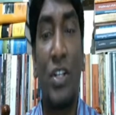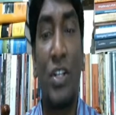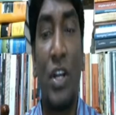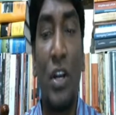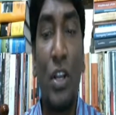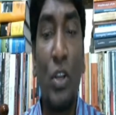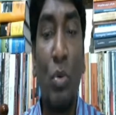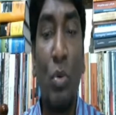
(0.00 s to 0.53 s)

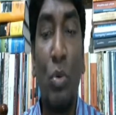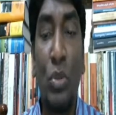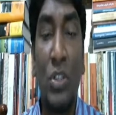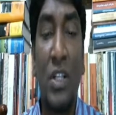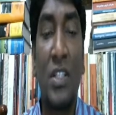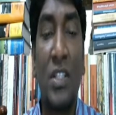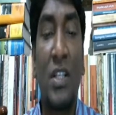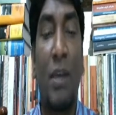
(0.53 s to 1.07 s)
used
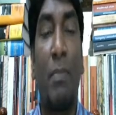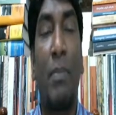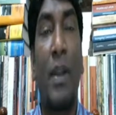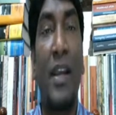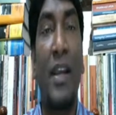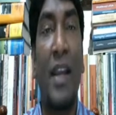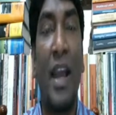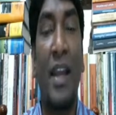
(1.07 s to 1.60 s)
in supply
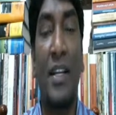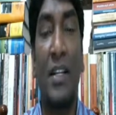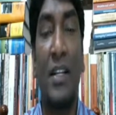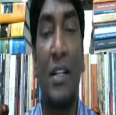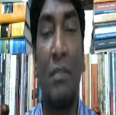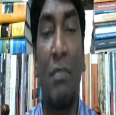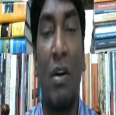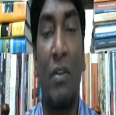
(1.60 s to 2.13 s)
and
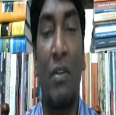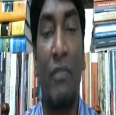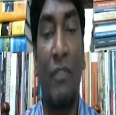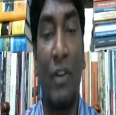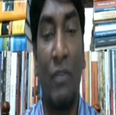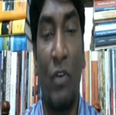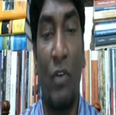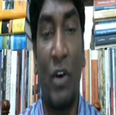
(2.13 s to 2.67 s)
demand
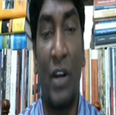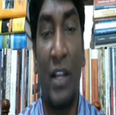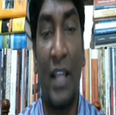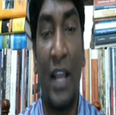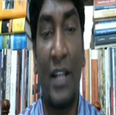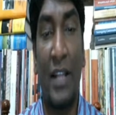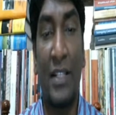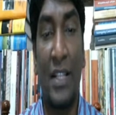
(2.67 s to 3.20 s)
framework in
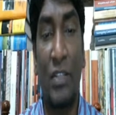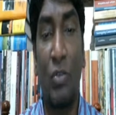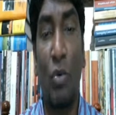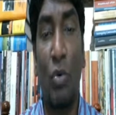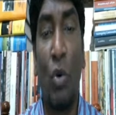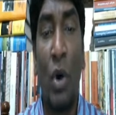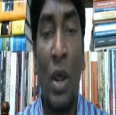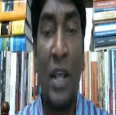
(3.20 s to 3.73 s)
that sense.
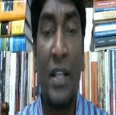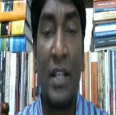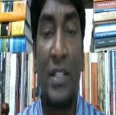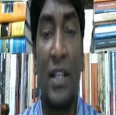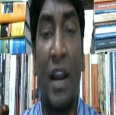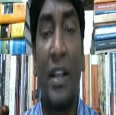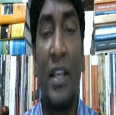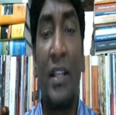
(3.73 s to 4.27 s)
So
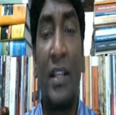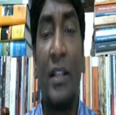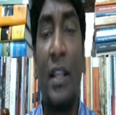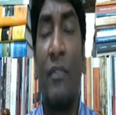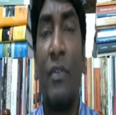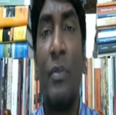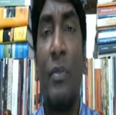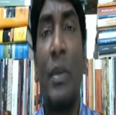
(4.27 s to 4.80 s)
studying the
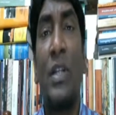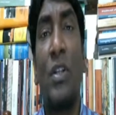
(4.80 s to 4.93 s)
information